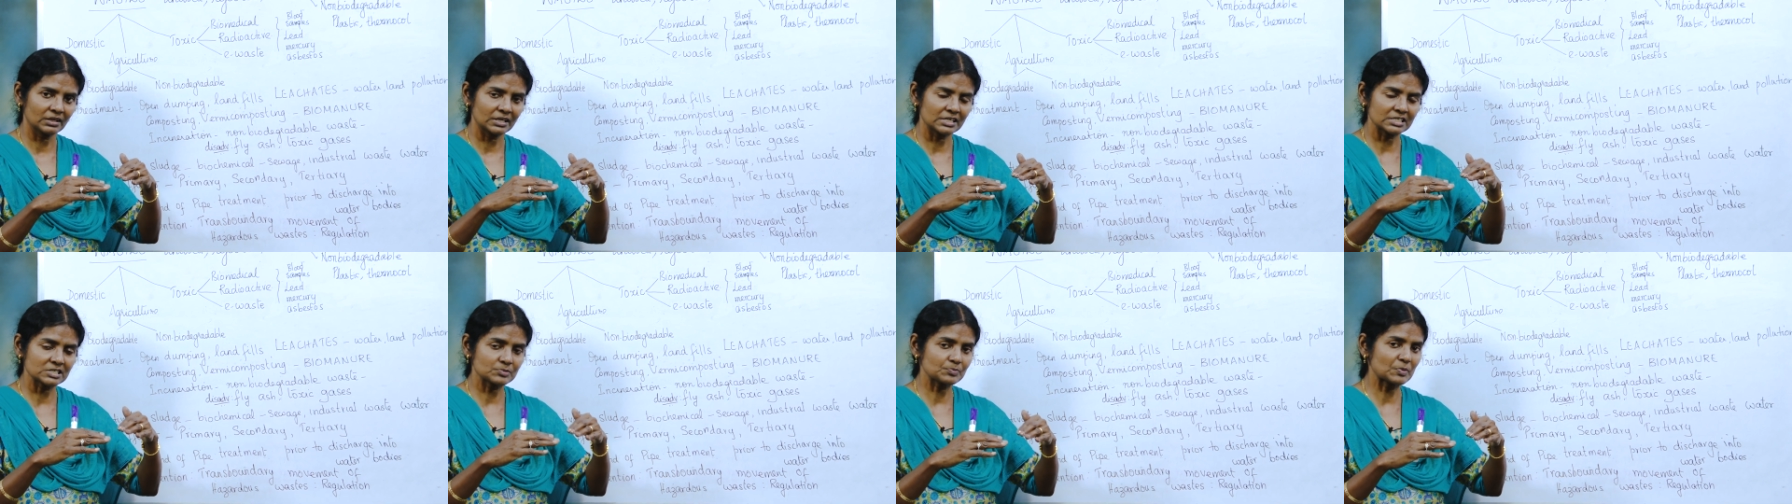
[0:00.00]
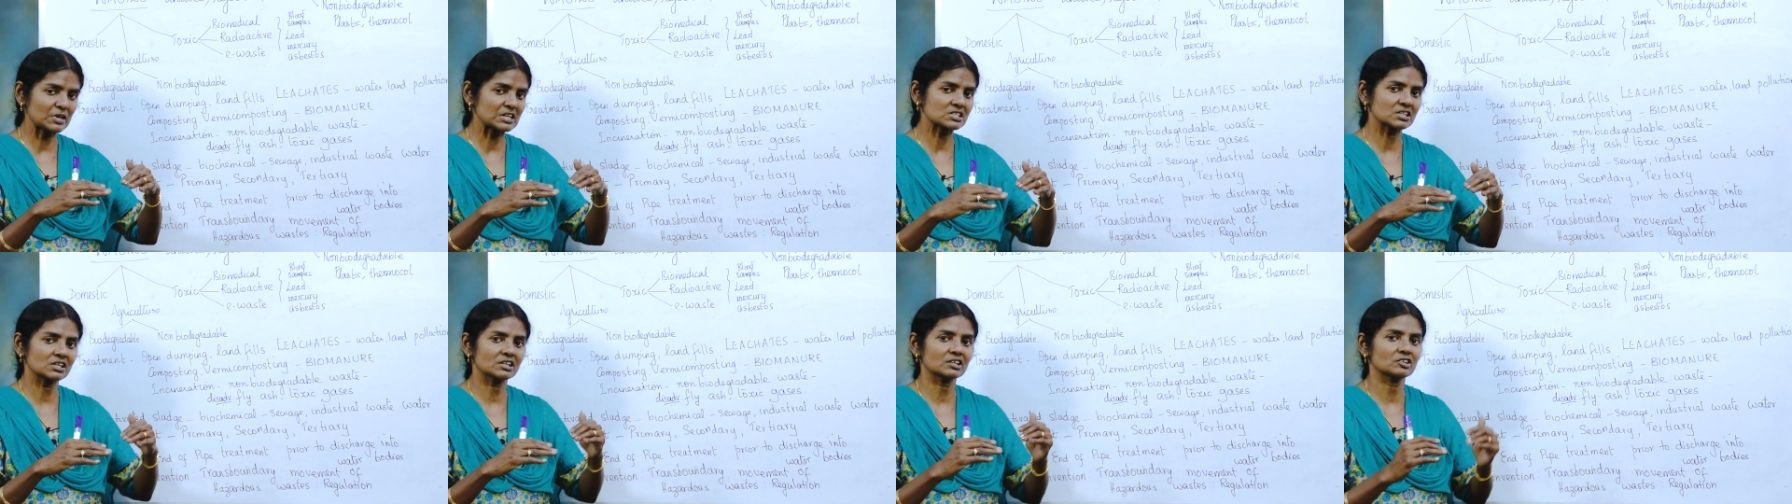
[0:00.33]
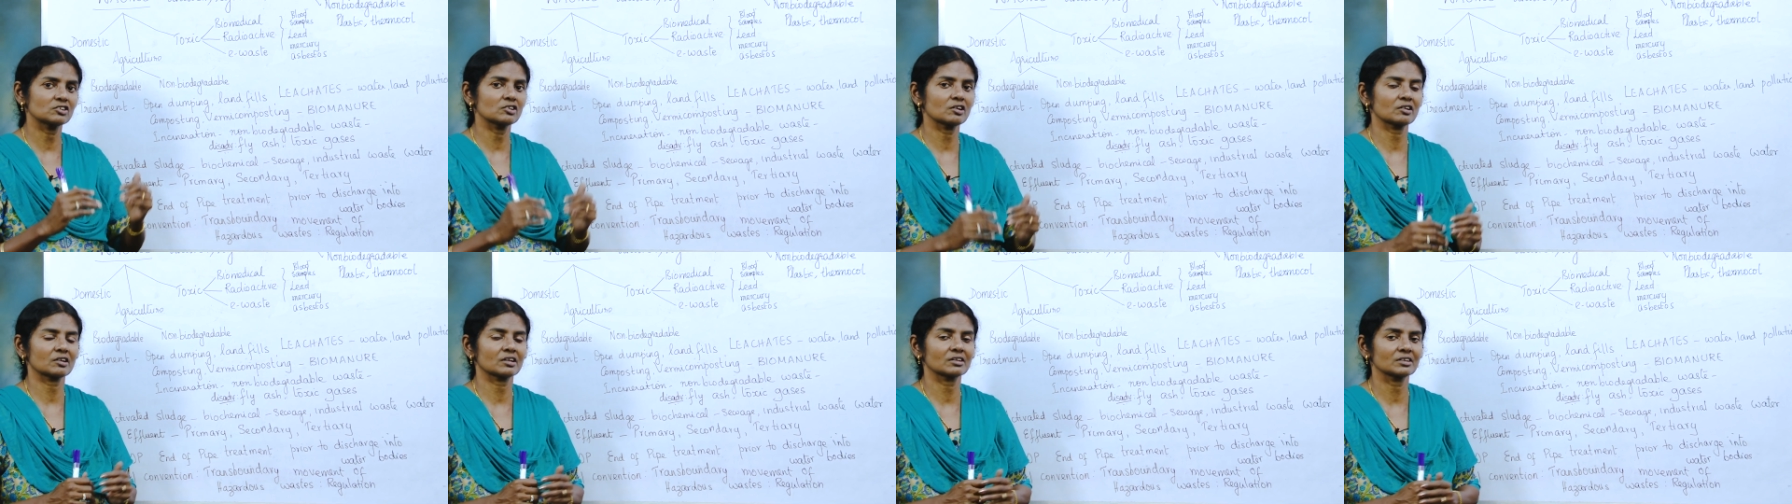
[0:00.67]
especially
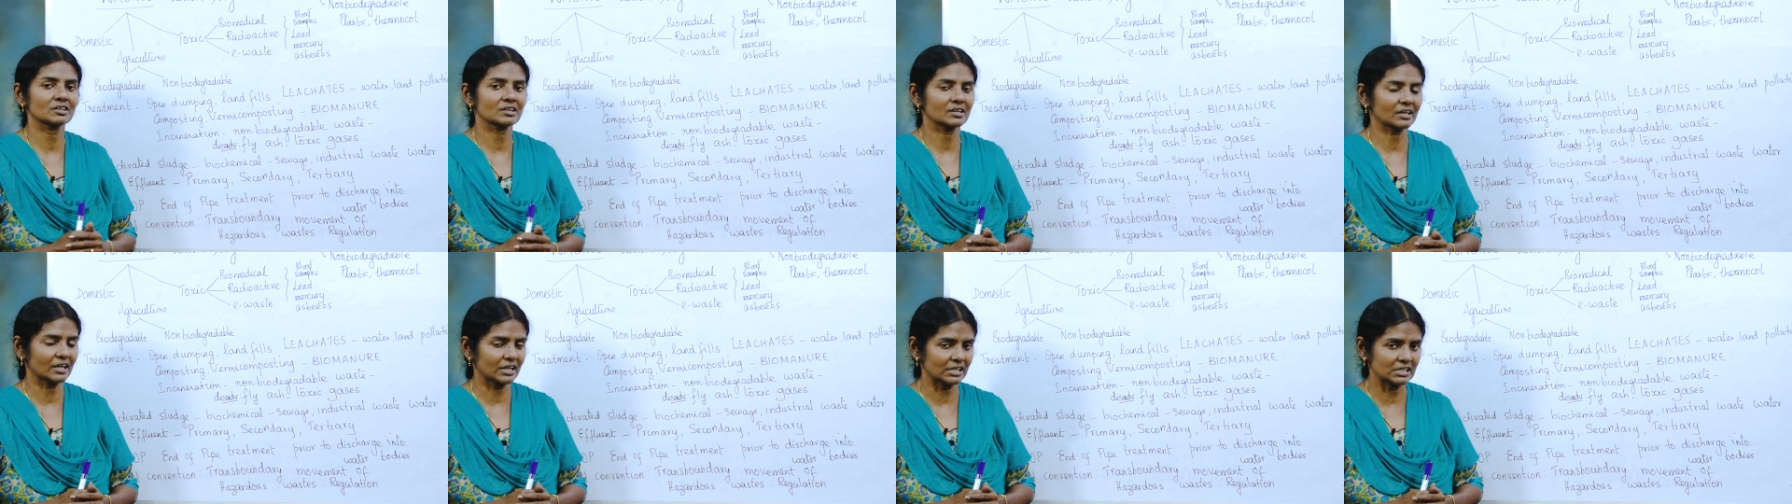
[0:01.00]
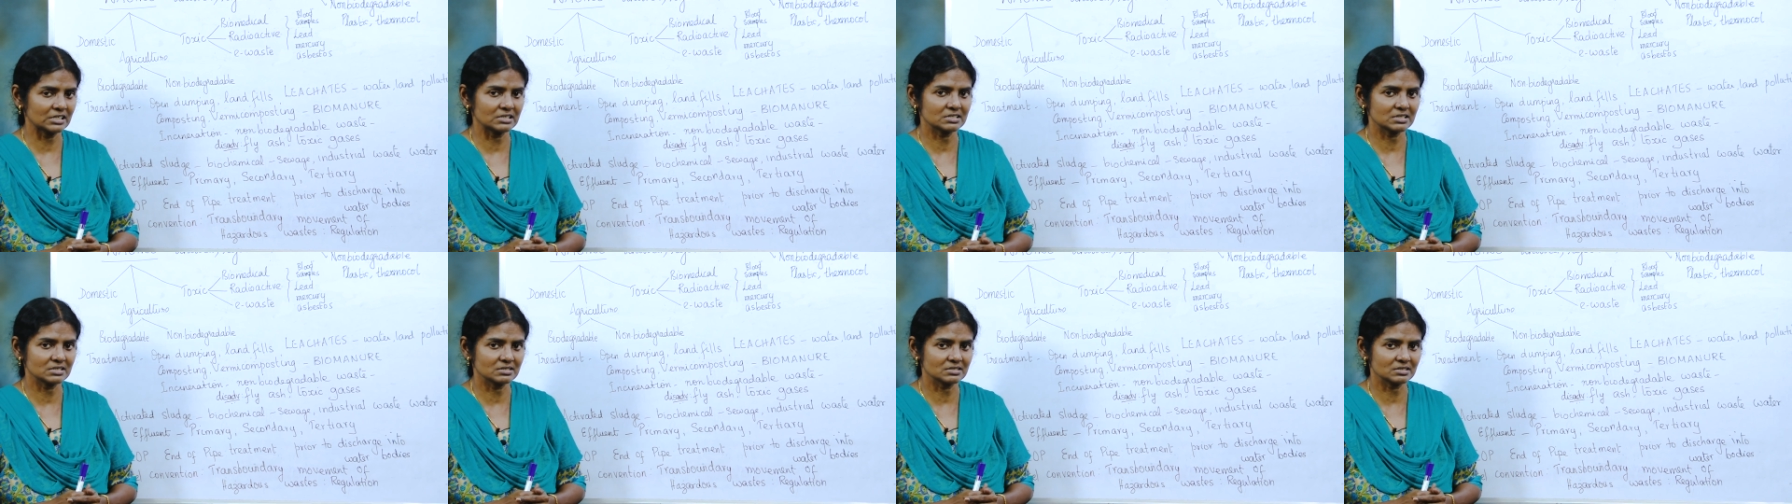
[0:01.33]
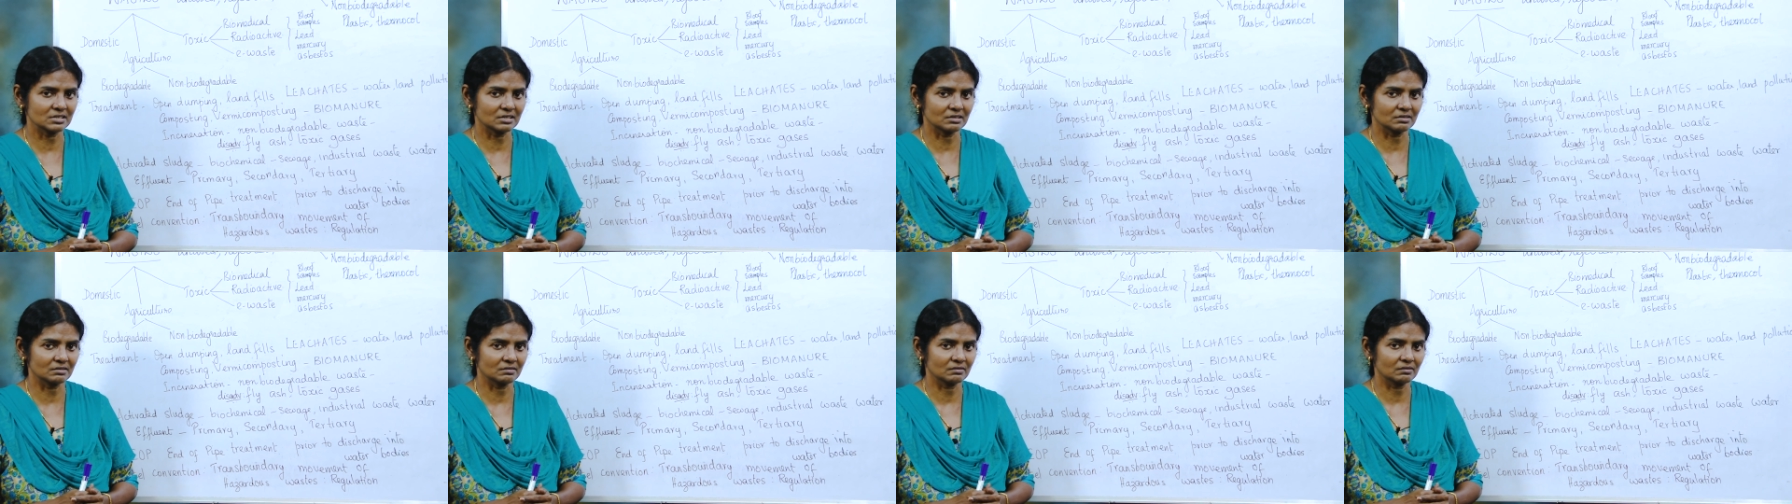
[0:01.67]
during the rainy
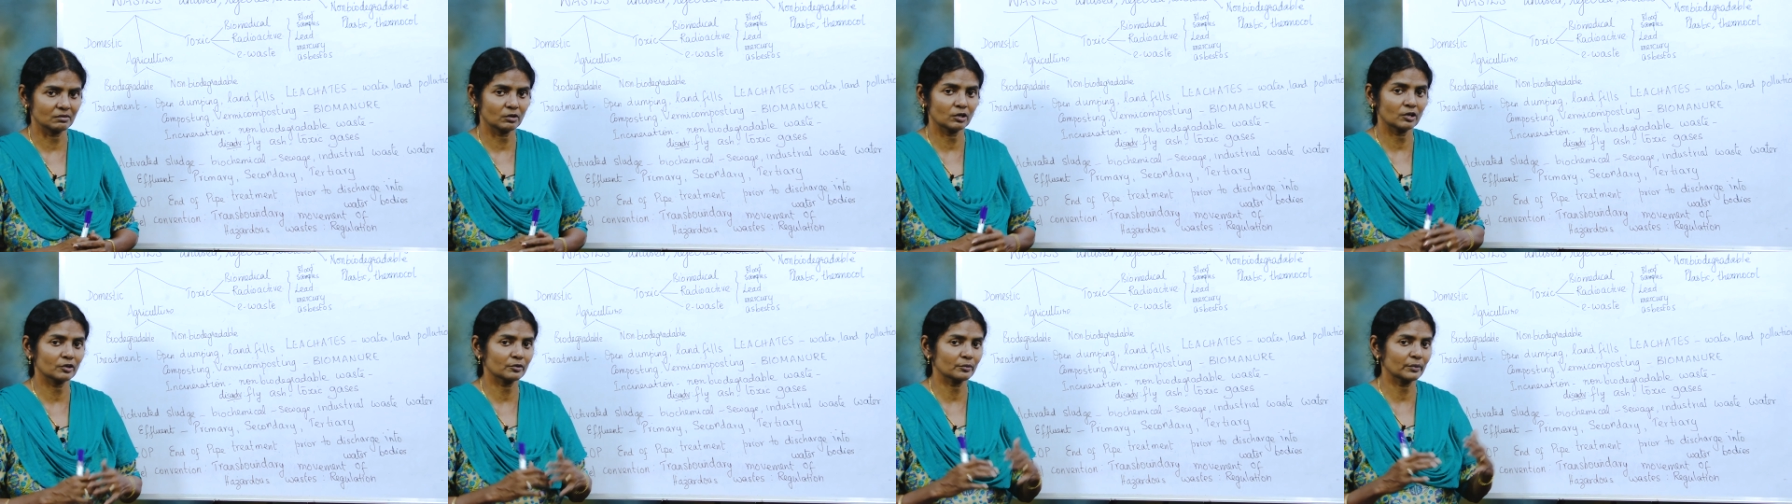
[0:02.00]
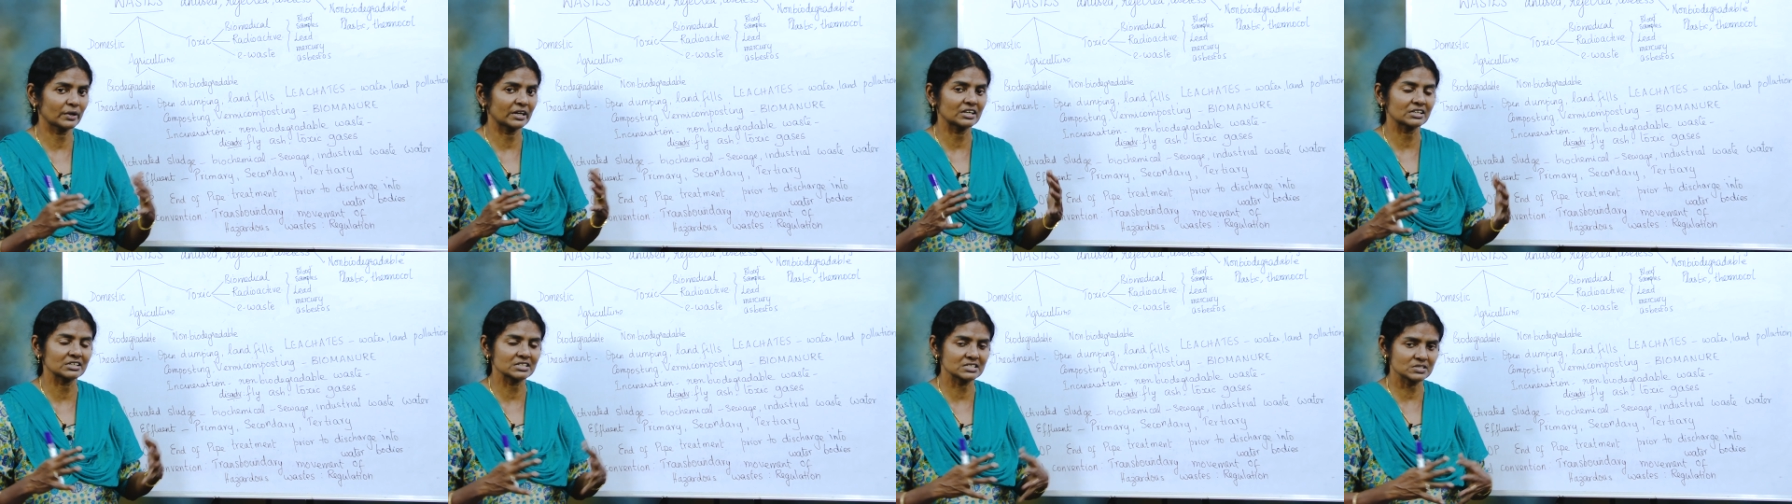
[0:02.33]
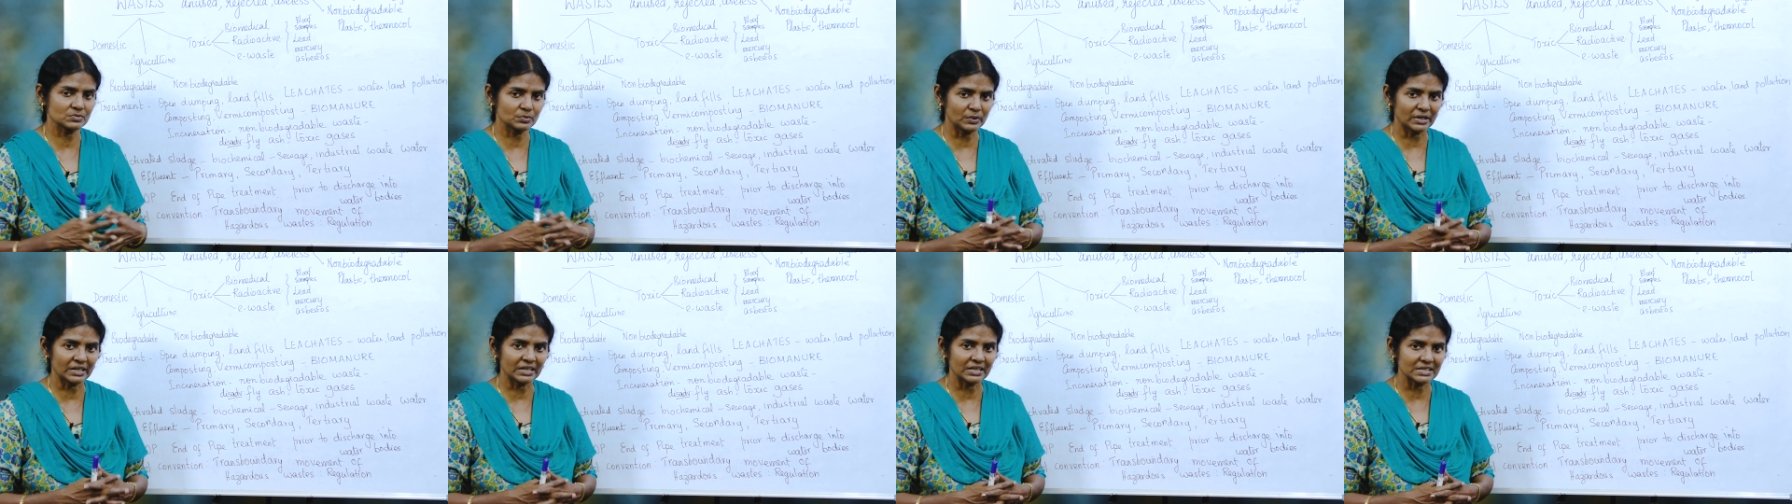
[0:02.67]
season or when it
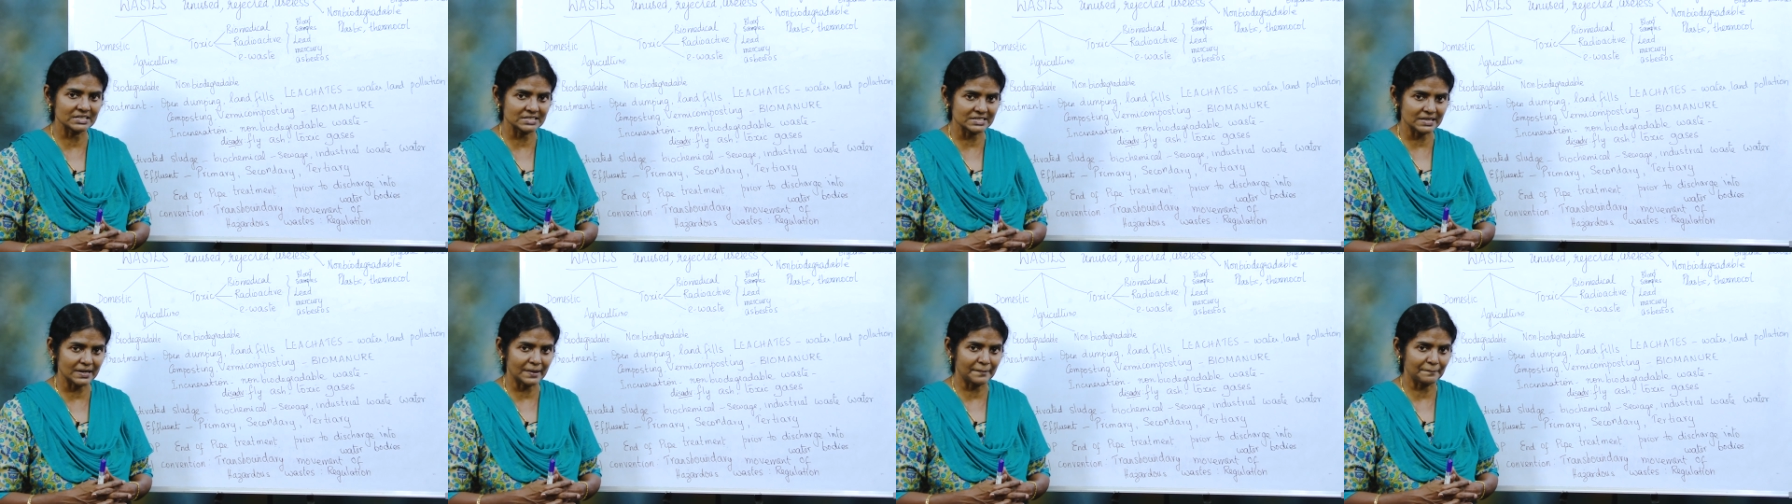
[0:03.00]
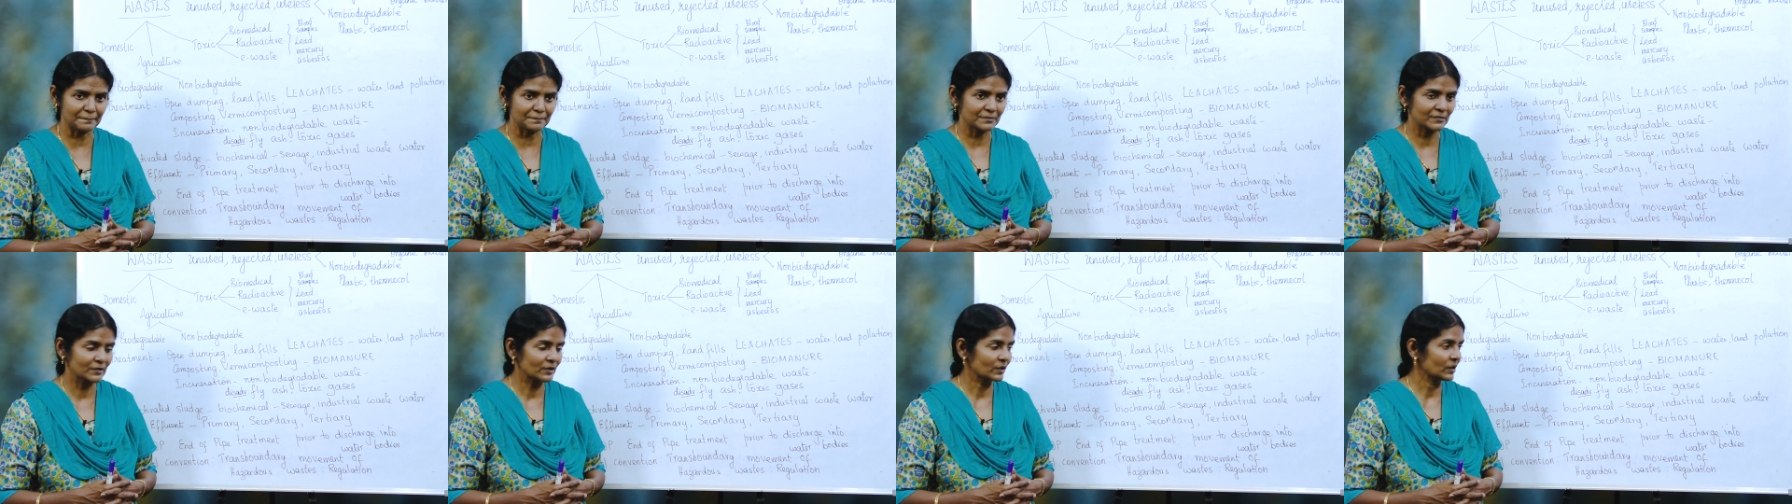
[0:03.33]
is very damp,